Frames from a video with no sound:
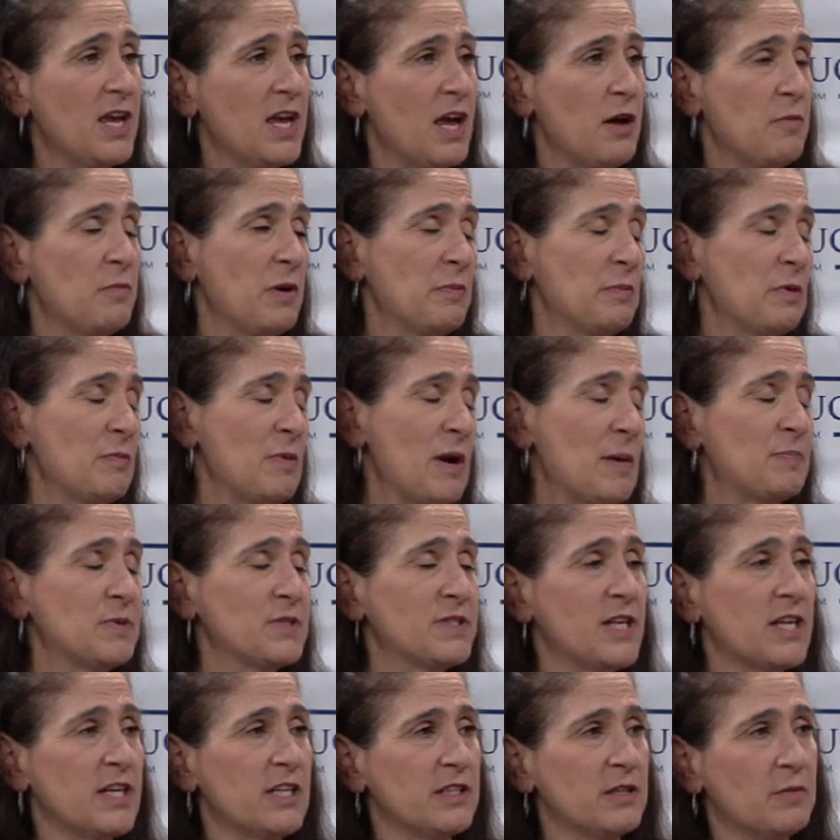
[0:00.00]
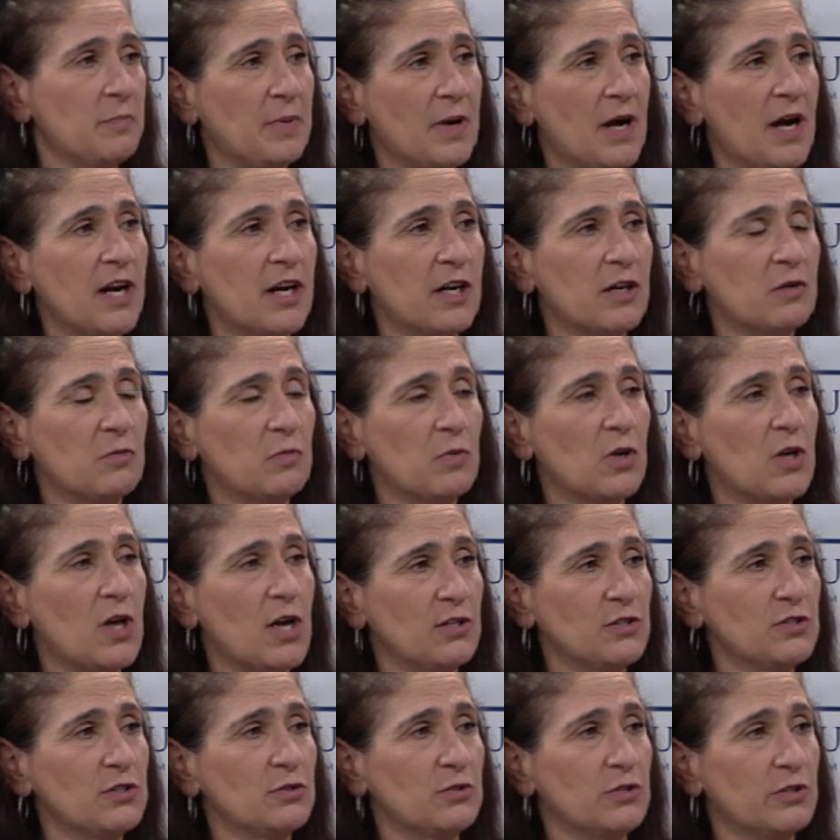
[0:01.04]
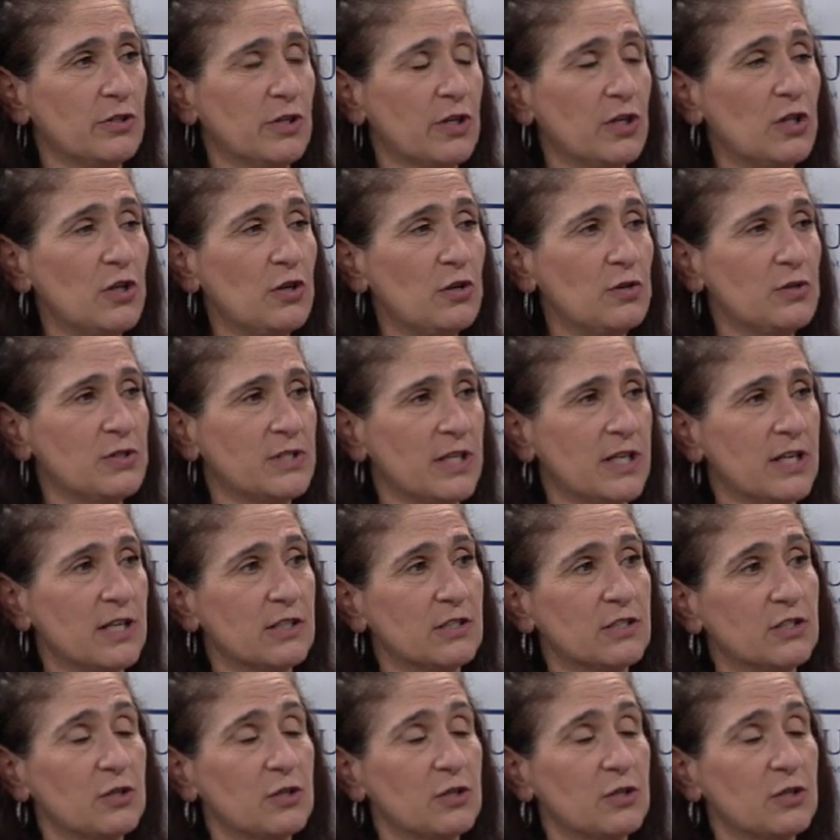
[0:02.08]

And when we're representing the buyer, we'll also do the closing.